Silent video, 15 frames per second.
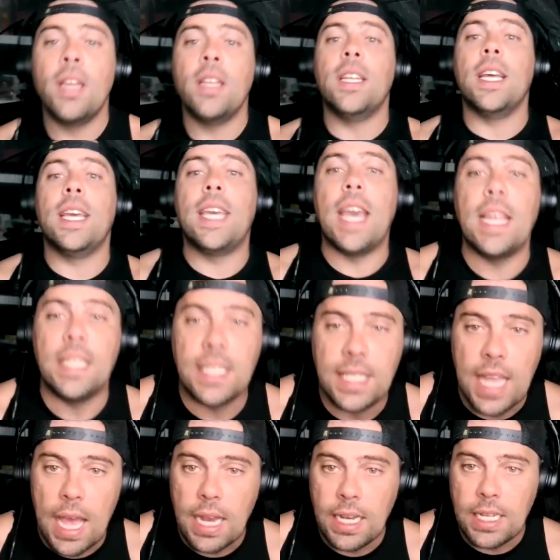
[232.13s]
negates
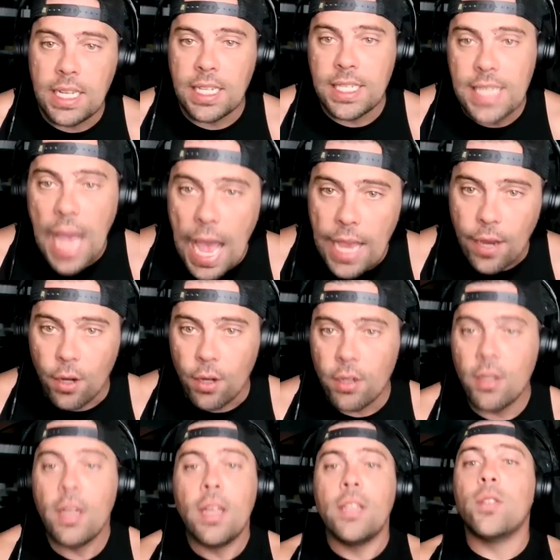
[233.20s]
that desire.
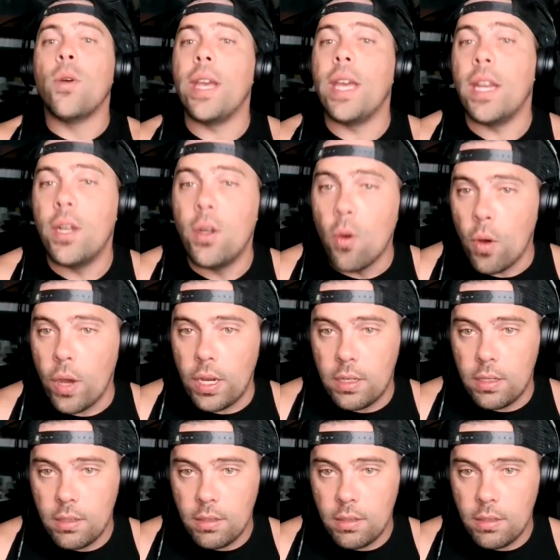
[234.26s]
So I get annoyed.